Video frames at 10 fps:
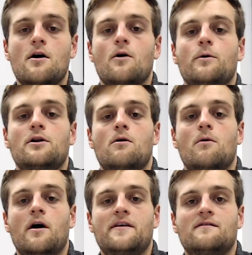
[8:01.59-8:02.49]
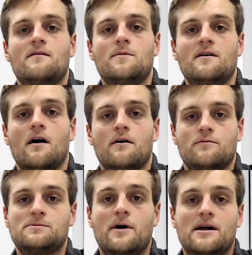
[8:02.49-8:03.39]
We don't want this to be a
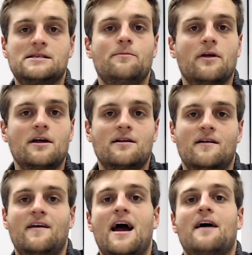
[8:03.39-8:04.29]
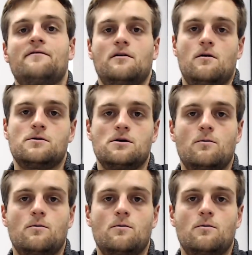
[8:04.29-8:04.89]
responsibility that they have to go to.